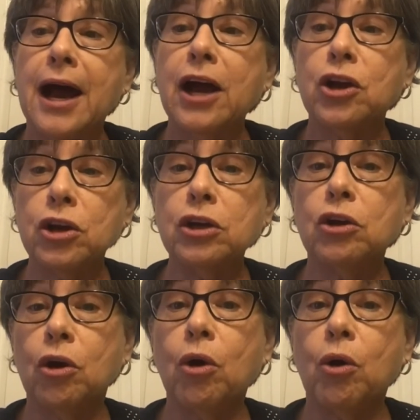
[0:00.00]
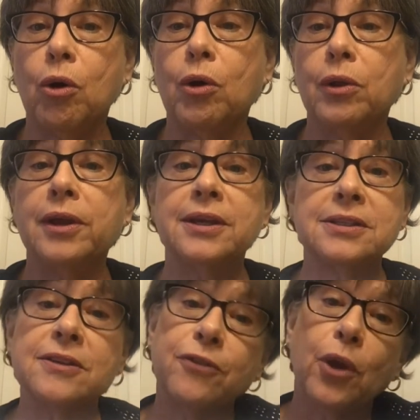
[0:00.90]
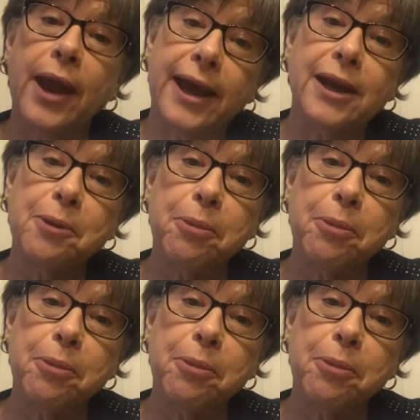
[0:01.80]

A good goal is if you add up